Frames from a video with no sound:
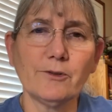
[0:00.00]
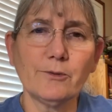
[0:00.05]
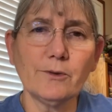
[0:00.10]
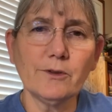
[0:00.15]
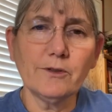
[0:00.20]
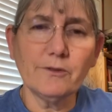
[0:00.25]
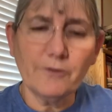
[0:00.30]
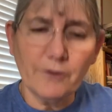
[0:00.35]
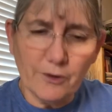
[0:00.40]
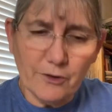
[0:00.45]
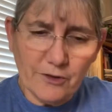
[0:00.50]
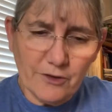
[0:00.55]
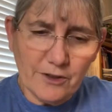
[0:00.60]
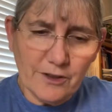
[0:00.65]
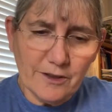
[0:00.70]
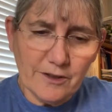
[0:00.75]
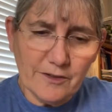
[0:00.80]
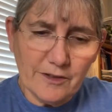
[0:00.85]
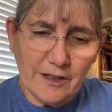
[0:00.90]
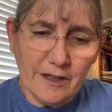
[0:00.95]
Well, the first
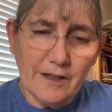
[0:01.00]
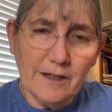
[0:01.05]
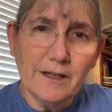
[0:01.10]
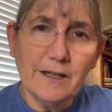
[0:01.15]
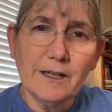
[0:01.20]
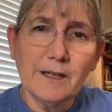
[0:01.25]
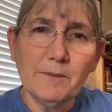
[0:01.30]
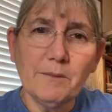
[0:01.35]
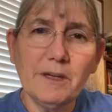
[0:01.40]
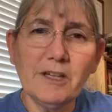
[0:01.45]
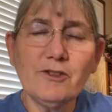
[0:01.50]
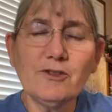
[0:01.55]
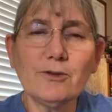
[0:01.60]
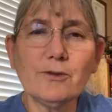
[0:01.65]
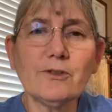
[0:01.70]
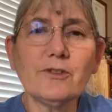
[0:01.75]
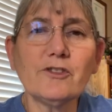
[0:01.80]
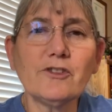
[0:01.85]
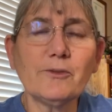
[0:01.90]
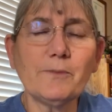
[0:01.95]
is make
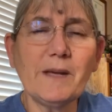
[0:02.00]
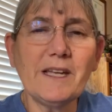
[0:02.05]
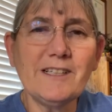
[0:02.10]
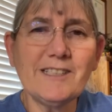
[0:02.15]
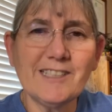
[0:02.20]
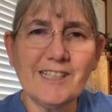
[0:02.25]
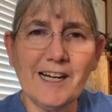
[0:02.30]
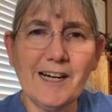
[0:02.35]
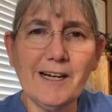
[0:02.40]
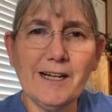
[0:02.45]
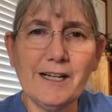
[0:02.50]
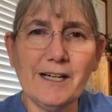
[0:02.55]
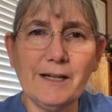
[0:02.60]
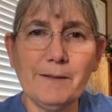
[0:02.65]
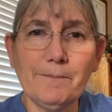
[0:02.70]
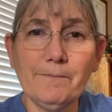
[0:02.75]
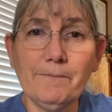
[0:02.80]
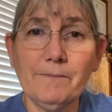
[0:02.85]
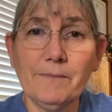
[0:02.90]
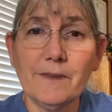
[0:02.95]
sure to spend
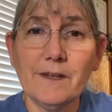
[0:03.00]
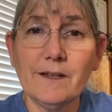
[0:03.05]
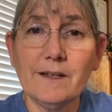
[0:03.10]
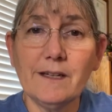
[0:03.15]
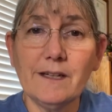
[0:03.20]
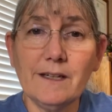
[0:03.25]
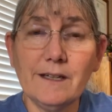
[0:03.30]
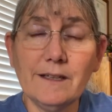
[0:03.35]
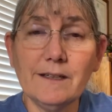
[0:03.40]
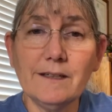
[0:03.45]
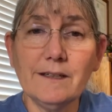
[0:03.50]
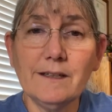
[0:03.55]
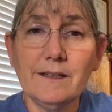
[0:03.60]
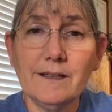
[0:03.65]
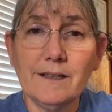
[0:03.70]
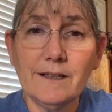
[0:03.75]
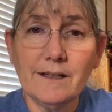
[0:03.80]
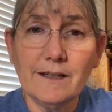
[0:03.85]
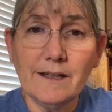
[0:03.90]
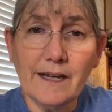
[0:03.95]
time in
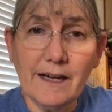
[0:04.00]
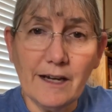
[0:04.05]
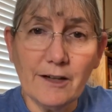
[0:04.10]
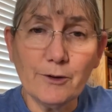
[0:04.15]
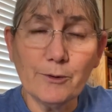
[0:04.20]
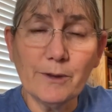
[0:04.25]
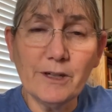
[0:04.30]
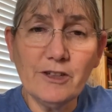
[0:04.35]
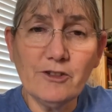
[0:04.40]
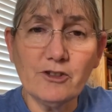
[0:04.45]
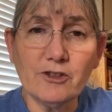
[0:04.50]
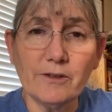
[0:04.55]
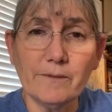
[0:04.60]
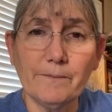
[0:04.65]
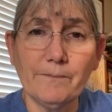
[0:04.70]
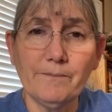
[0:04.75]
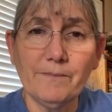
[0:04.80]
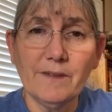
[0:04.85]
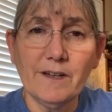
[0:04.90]
adoration.